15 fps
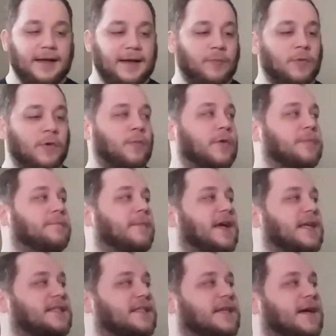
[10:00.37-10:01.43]
And where we
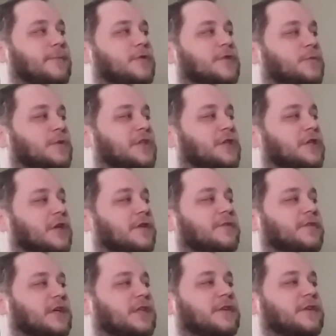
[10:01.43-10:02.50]
messed up was we should
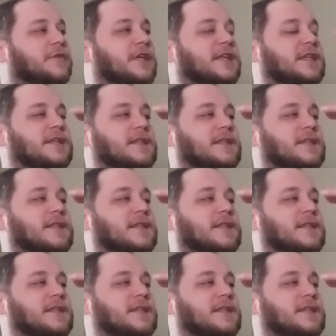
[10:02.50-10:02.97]
have included a